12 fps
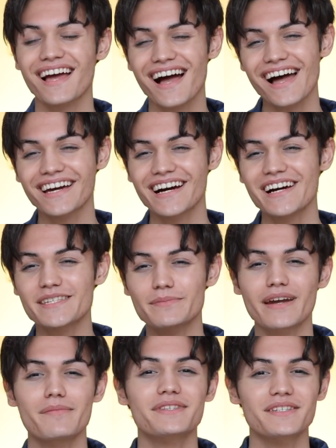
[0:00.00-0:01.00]
Hi guys,
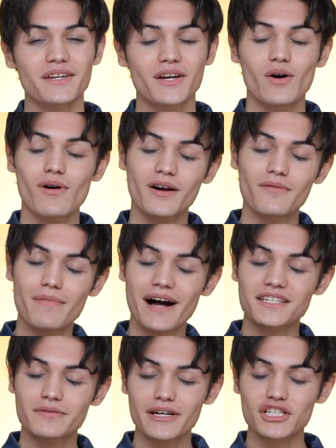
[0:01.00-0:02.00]
my name is Indigo. Welcome
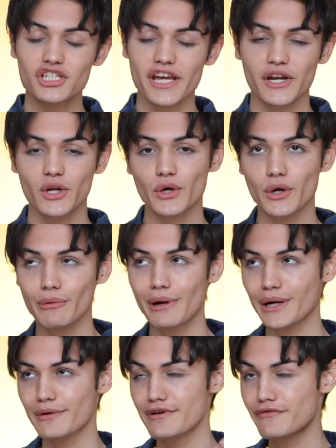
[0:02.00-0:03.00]
back to my channel, or
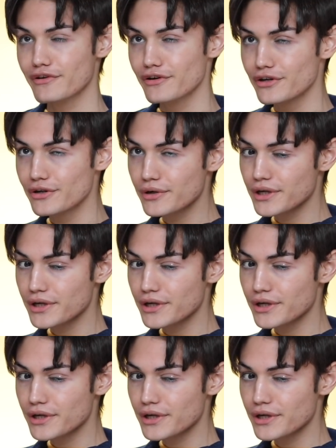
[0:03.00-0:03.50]
welcome if you're new